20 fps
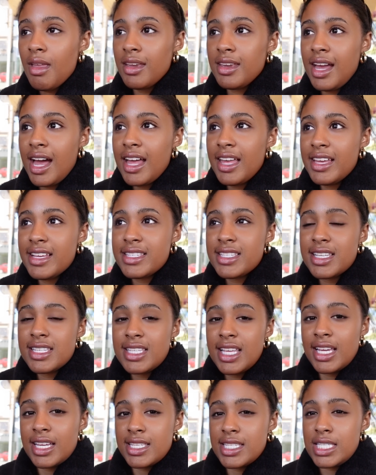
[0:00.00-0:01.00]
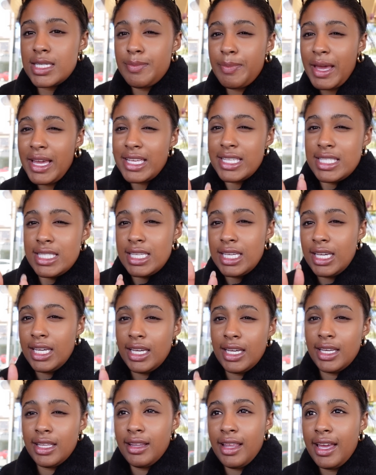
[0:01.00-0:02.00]
Yeah, his is like
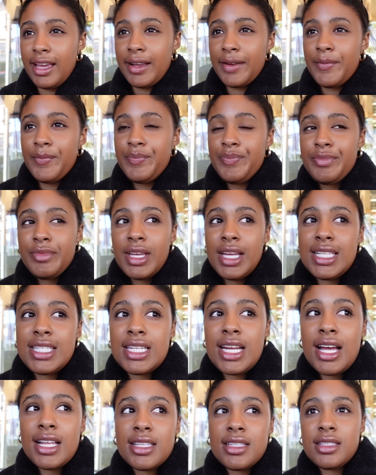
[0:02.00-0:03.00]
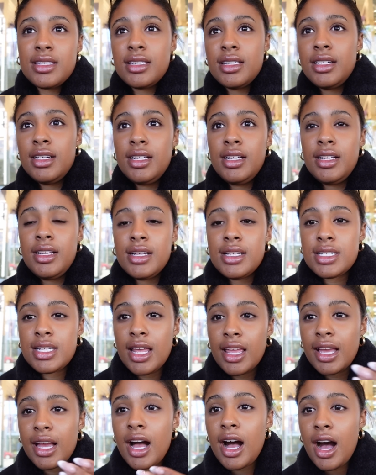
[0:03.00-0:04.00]
spicy, like it's not
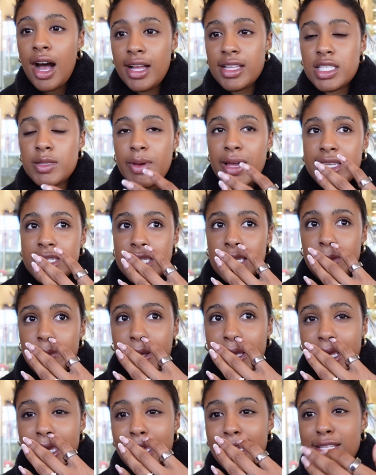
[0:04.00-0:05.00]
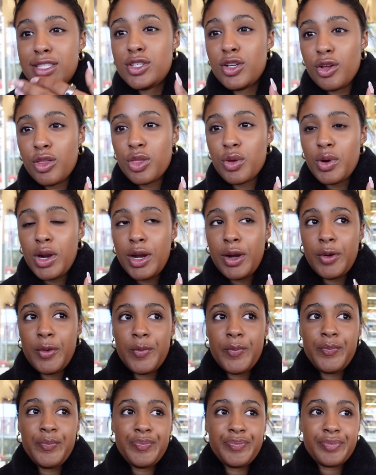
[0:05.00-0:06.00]
like hot spicy, but it hits your throat.
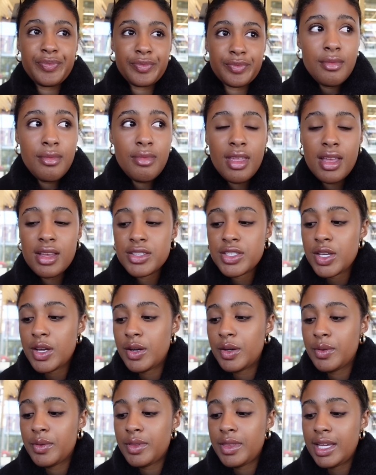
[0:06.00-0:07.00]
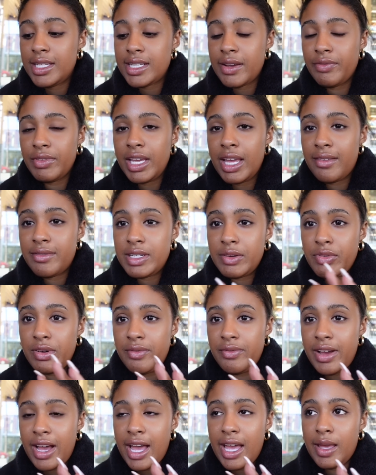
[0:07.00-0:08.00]
Yeah. So they definitely have
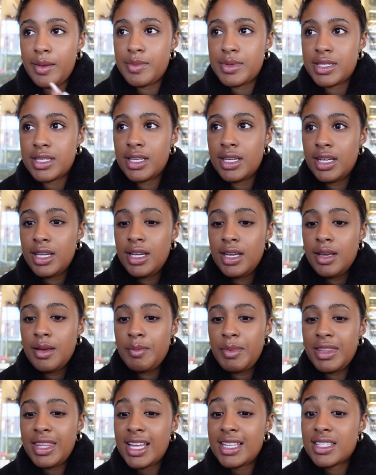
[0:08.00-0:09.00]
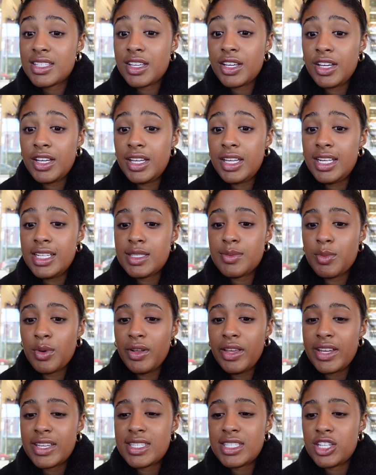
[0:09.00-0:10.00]
different vibes, but that's good. It's more
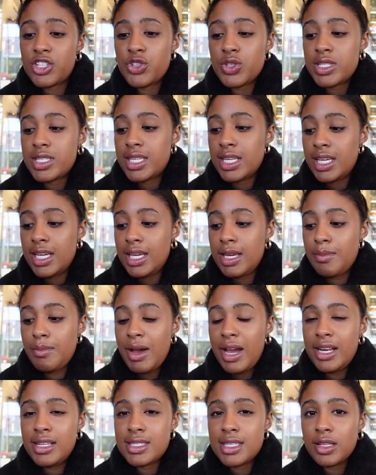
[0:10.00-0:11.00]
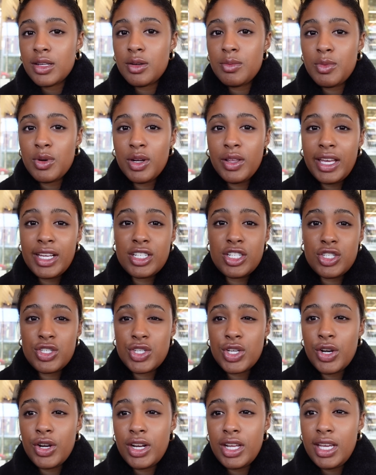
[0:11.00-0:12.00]
like citrusy, and mine's a little more like
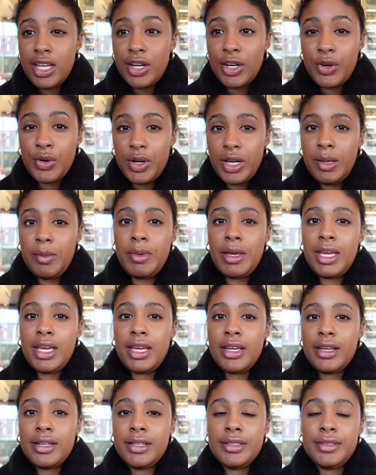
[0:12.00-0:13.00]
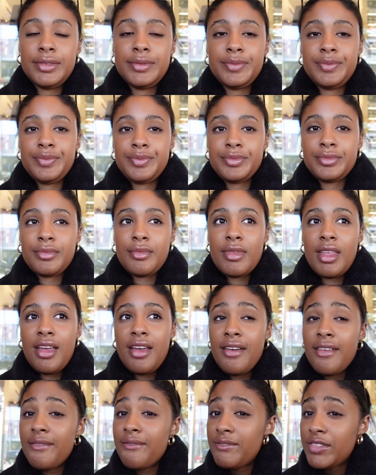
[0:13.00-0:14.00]
desserty and creamy.
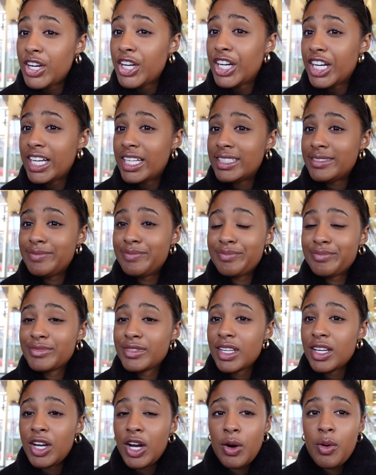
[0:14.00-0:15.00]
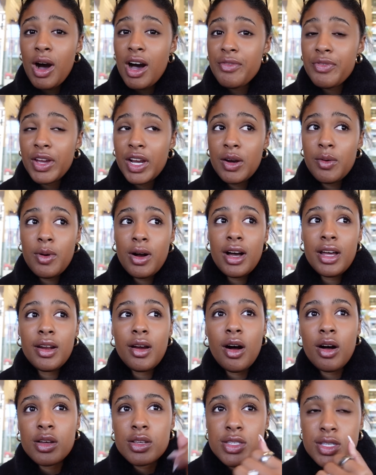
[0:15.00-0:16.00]
Yeah. Very good. Go off Erewhon.
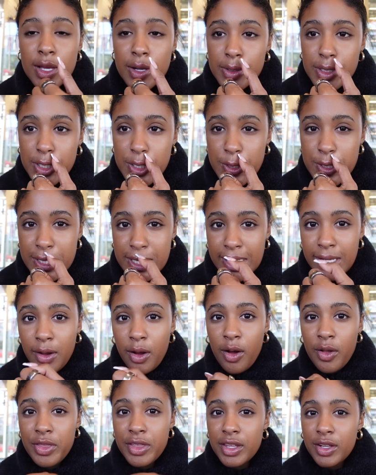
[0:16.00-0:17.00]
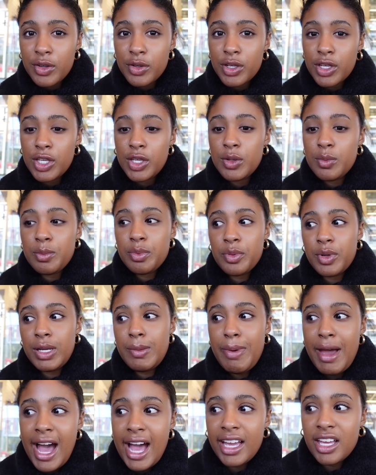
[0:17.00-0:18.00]
Also, did you see all the little cute
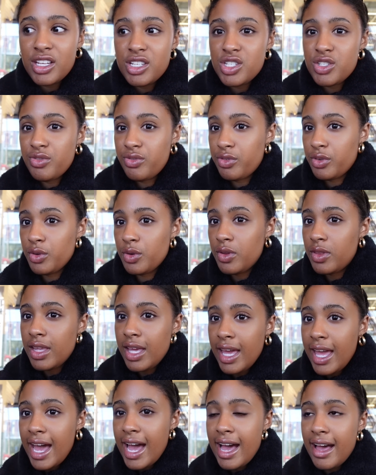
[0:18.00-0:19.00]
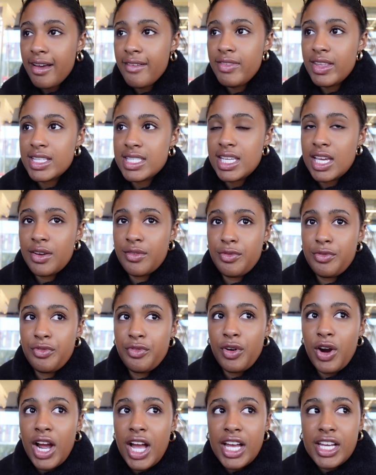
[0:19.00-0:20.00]
prepackaged food they have? That's like
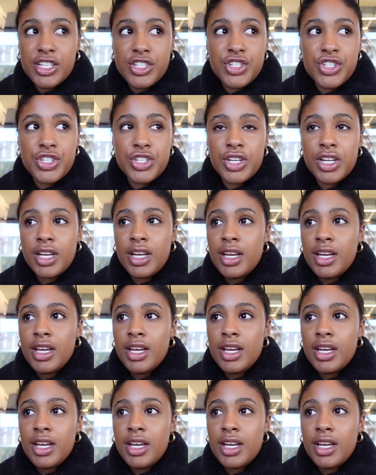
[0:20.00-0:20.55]
fresh.